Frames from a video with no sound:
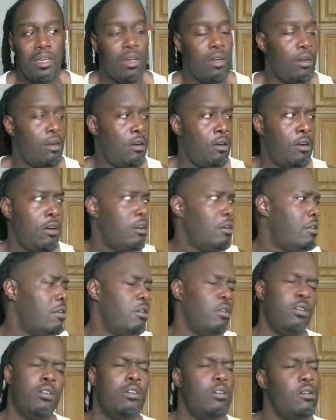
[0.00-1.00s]

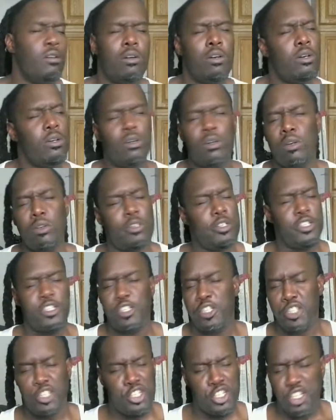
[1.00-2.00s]
Oh
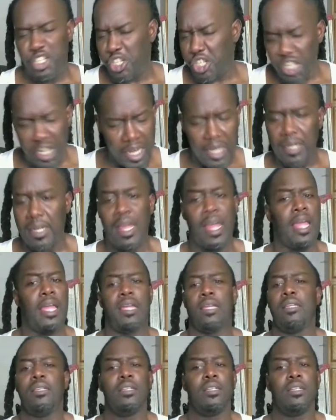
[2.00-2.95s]
shit! Now,